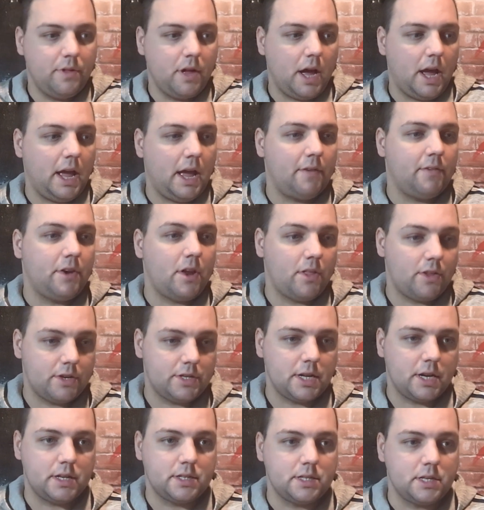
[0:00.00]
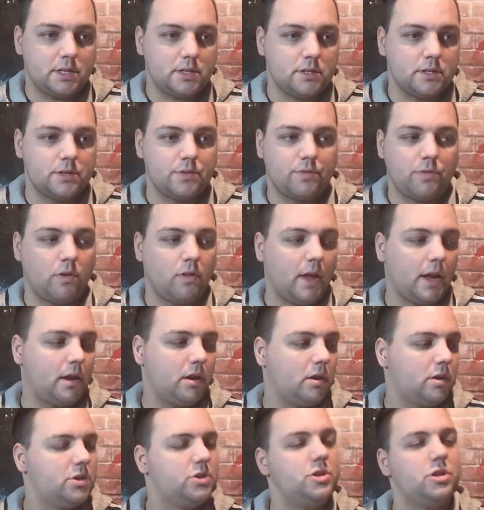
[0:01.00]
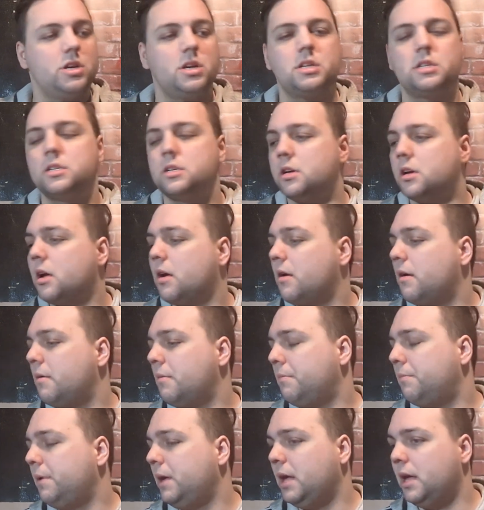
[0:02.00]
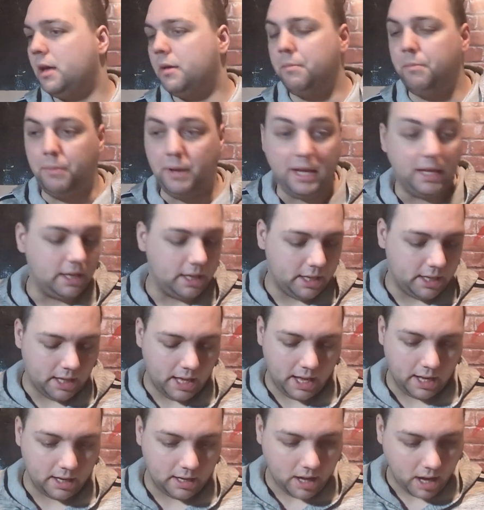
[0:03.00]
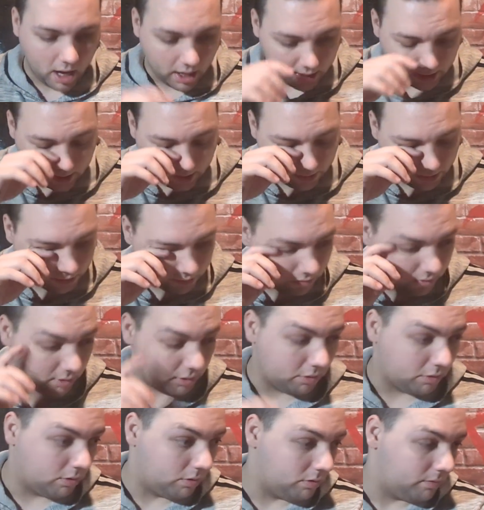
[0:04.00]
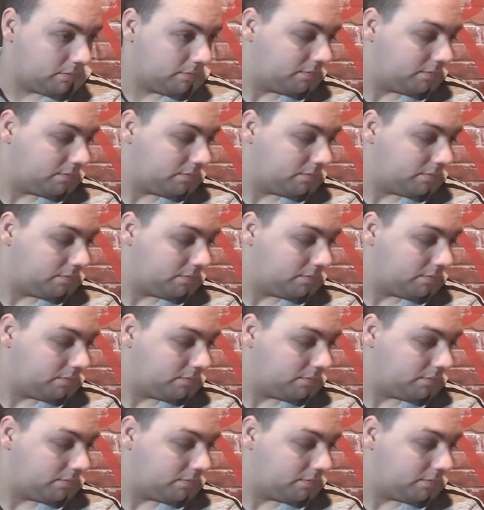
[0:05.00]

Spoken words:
I have another set of scissors for like just being meaty and cutting through